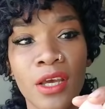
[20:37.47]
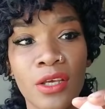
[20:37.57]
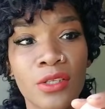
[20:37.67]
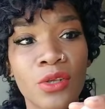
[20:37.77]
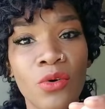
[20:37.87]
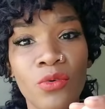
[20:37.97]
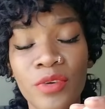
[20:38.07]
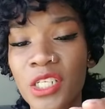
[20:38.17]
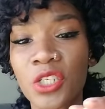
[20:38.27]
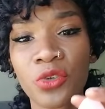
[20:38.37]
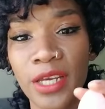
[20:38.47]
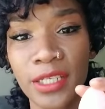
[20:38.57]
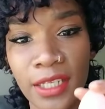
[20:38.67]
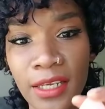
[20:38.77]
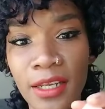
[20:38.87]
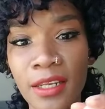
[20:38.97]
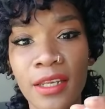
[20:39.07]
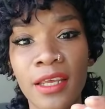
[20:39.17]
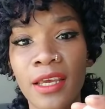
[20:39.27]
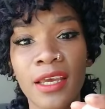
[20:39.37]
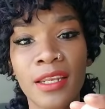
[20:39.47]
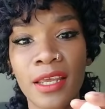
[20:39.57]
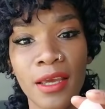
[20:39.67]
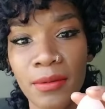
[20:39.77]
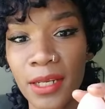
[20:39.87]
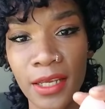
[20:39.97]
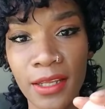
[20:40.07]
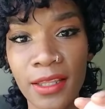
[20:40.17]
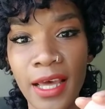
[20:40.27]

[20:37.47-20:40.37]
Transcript: so restricted and inhibited